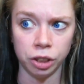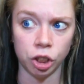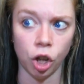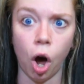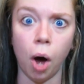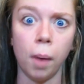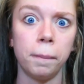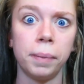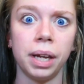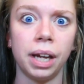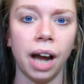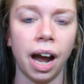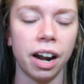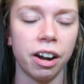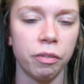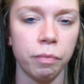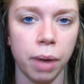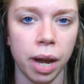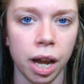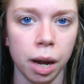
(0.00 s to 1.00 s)
zombie
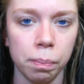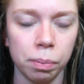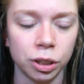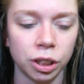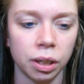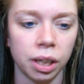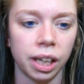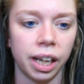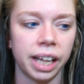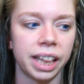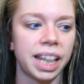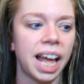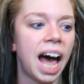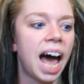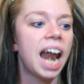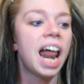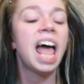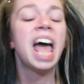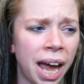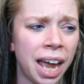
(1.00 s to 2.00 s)
kind of makeup or something like that.